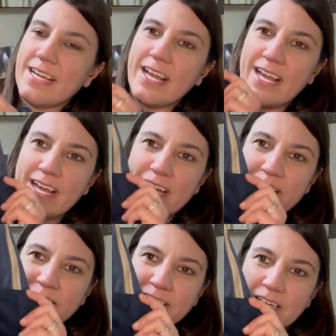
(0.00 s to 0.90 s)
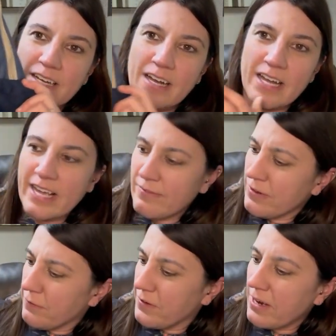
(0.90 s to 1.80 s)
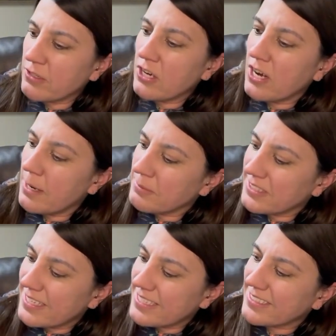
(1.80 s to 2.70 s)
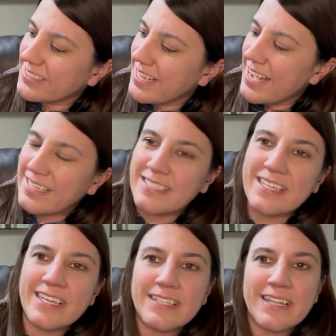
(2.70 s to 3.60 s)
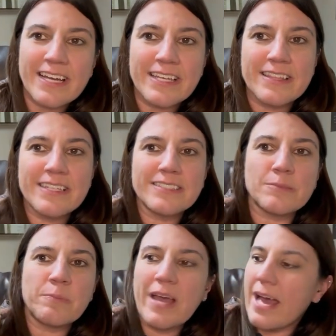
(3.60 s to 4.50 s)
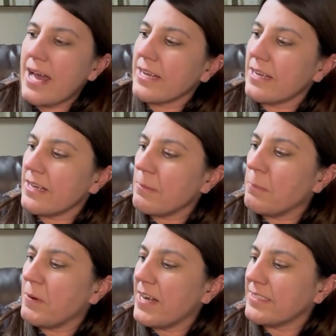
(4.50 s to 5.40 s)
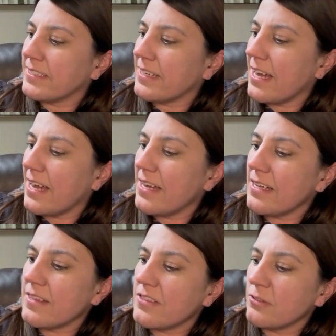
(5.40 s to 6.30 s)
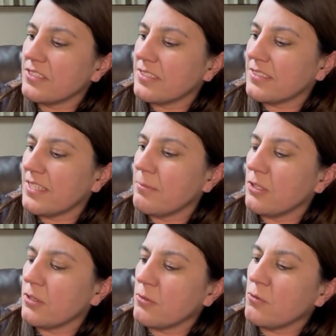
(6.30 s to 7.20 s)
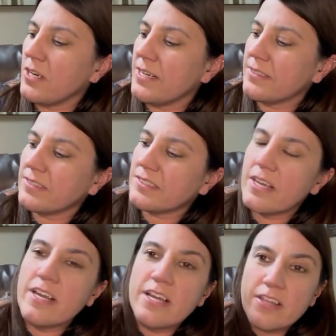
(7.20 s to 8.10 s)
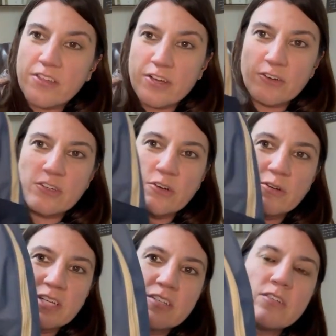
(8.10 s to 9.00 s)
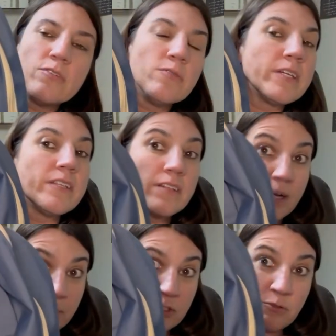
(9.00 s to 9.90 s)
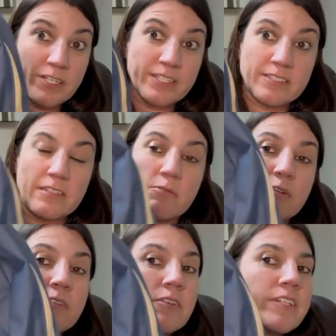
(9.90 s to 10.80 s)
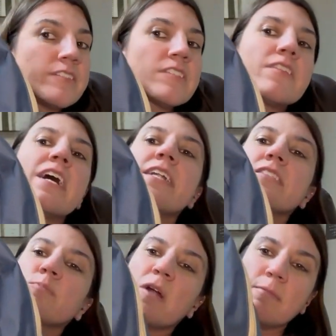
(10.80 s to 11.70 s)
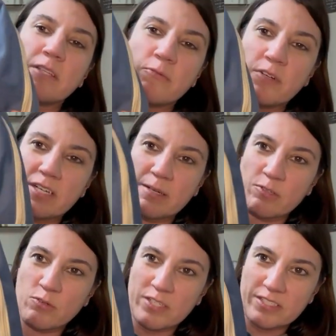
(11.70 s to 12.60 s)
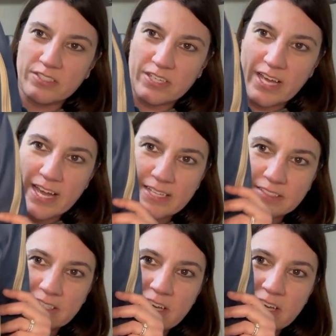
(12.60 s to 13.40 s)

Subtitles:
and I haven't found comps exactly like this bag, but there's similar ones that are going new in the upper 20s, lower 30s. So that is probably what I'm going to ask